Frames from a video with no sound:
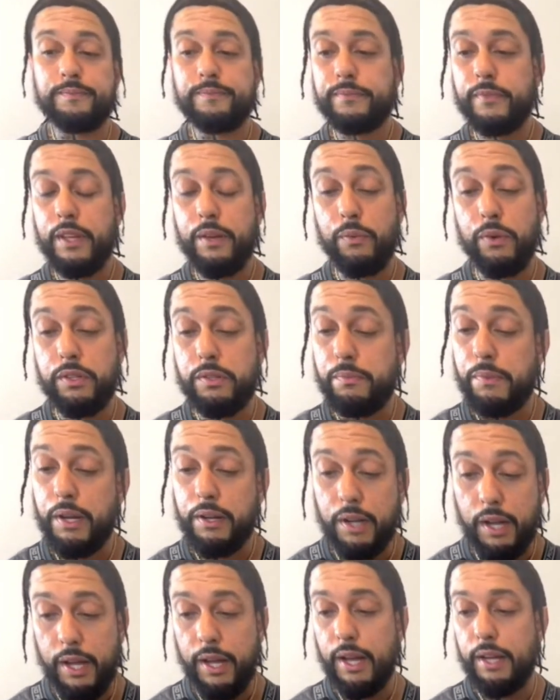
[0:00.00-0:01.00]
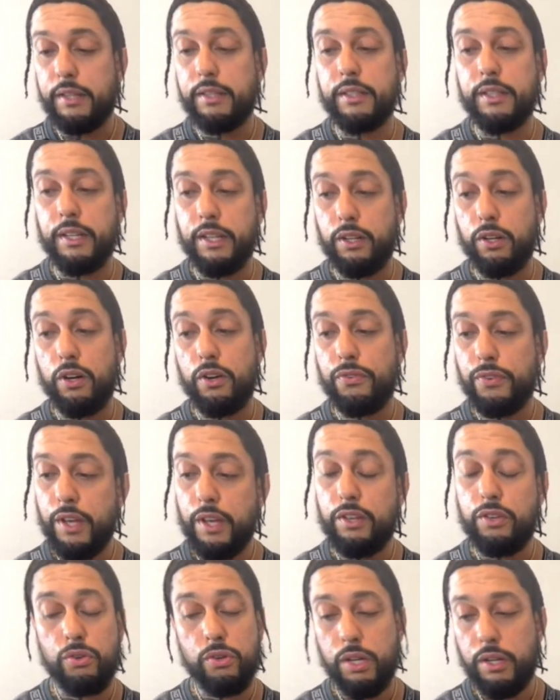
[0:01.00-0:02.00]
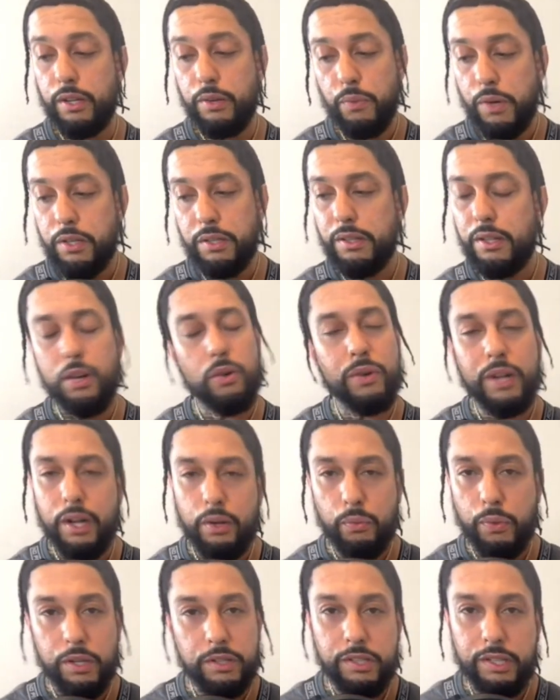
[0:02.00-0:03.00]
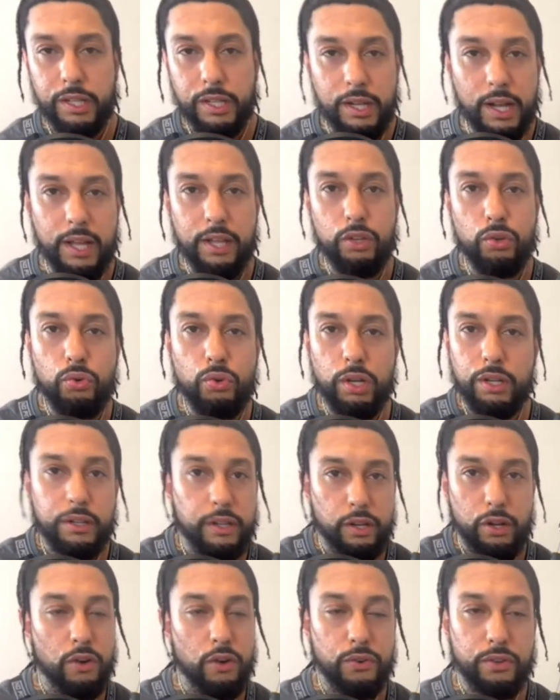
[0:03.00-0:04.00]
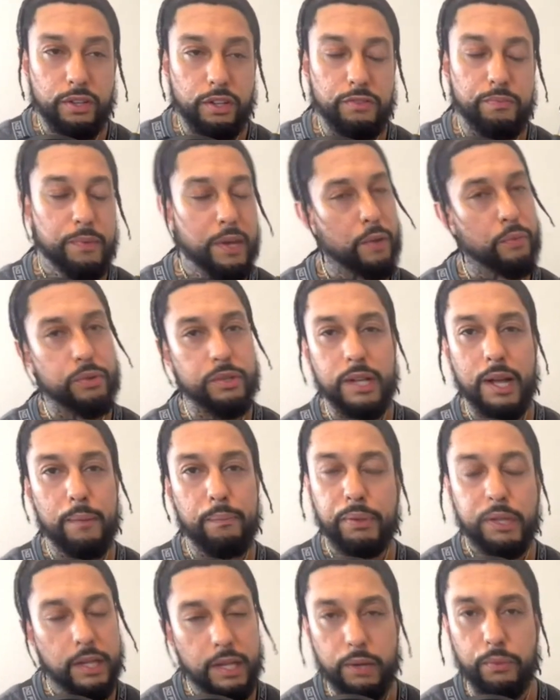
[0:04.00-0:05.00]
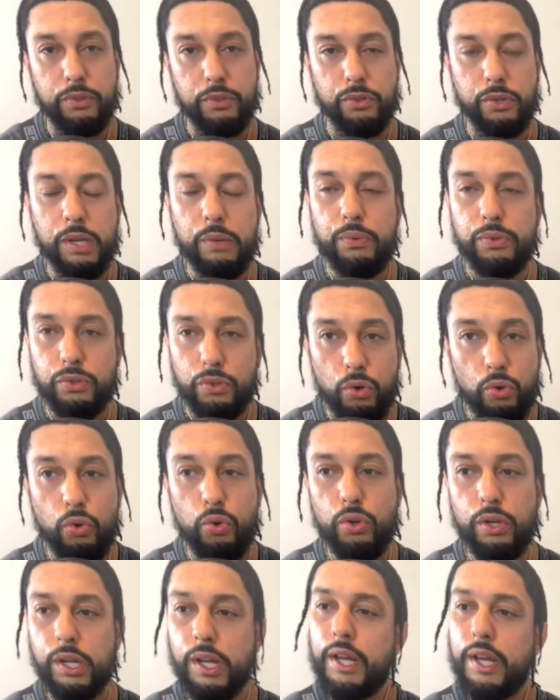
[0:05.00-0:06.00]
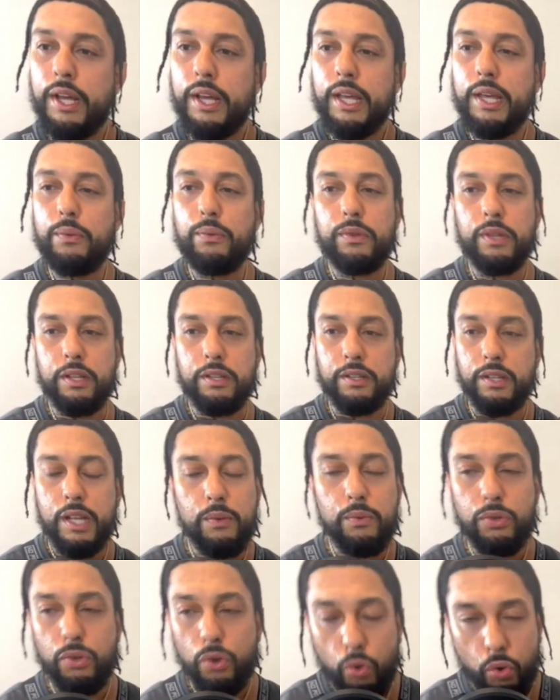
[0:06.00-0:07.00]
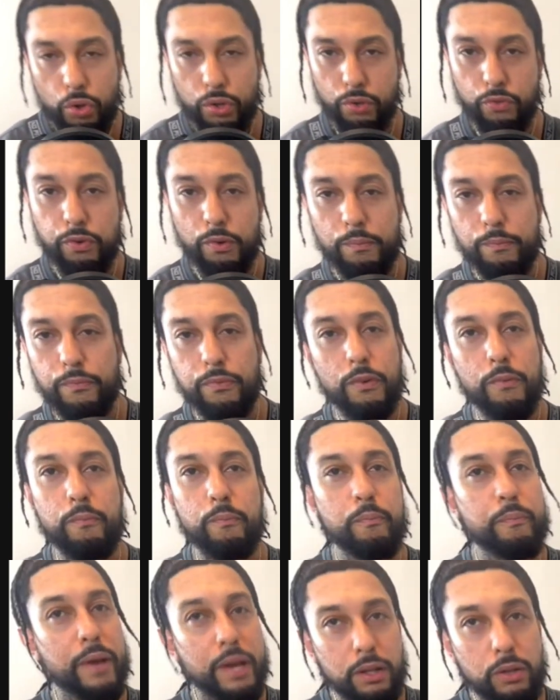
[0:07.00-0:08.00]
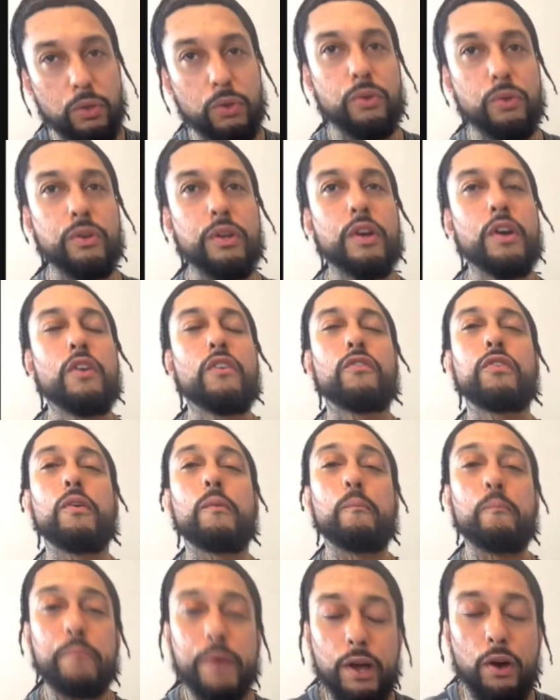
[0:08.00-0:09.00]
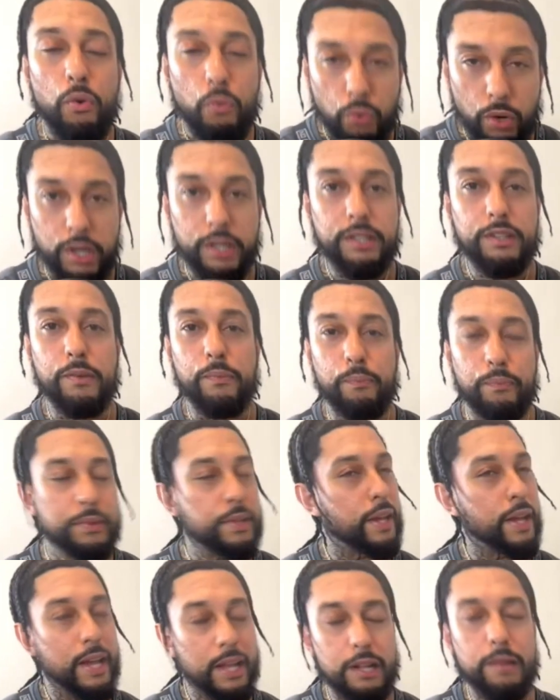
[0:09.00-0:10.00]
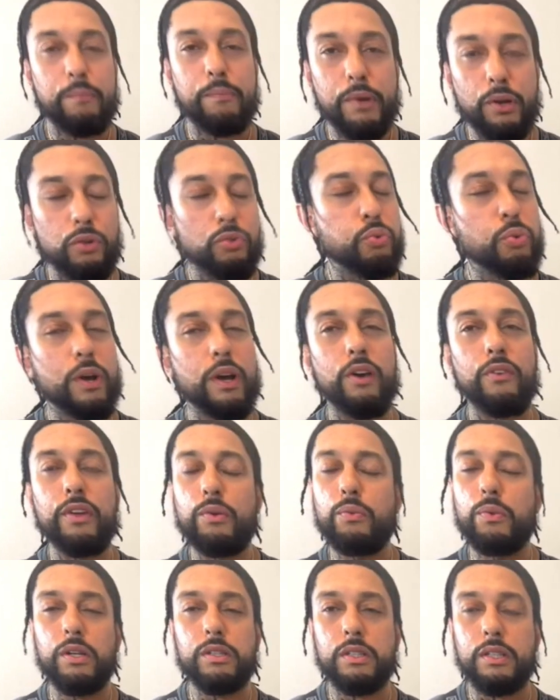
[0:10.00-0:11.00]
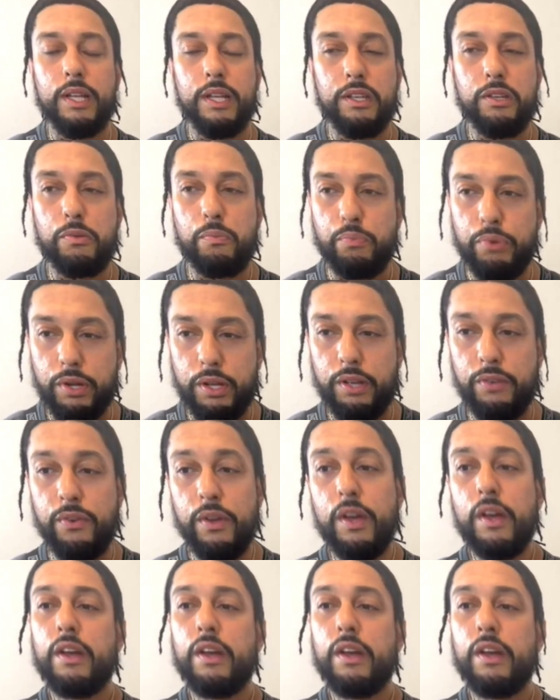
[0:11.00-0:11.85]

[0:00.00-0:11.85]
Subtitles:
It wasn't my night. I couldn't get off. Yeah, you couldn't. It wasn't that it wasn't your night. You couldn't get off because this man was not playing with you. He was on. He was on you from bell 1 to end of bell 12. He wasn't letting you breathe.